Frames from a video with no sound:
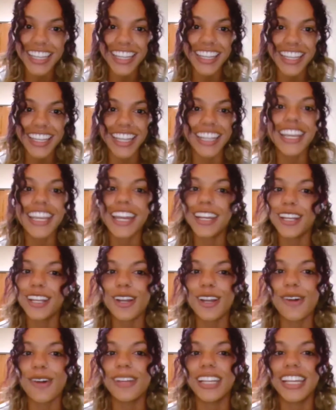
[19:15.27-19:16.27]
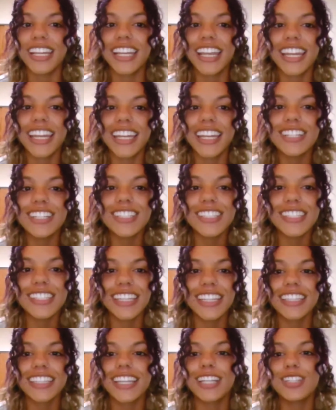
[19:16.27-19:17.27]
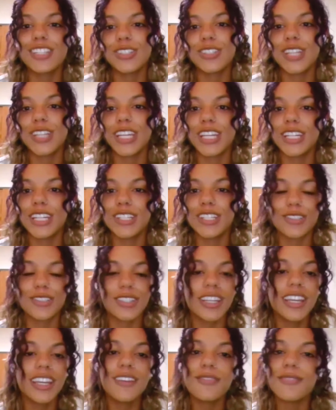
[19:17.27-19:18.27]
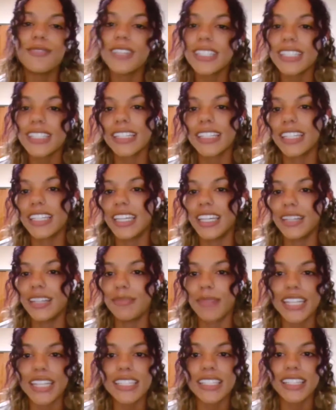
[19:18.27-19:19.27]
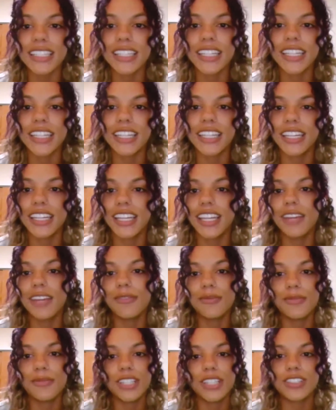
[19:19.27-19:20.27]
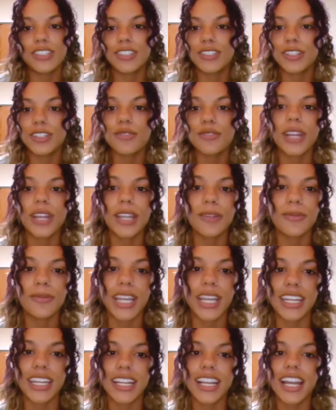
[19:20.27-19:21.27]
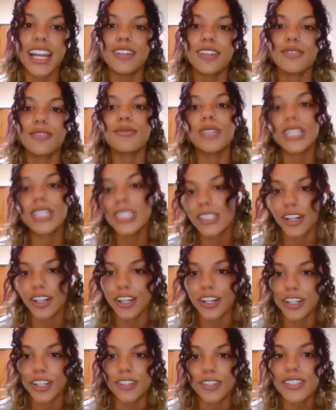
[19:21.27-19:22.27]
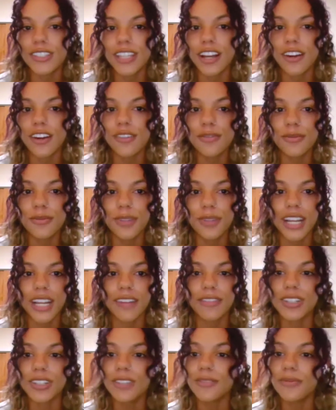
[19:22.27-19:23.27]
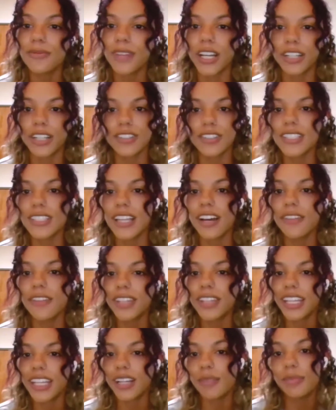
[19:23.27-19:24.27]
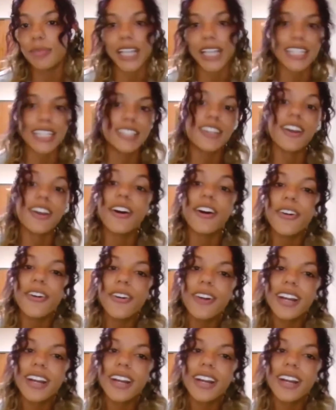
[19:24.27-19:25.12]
and get it going again. I just think that change physically and mentally is just a great way to kind of restart yourself whenever you find yourself at like a plateau.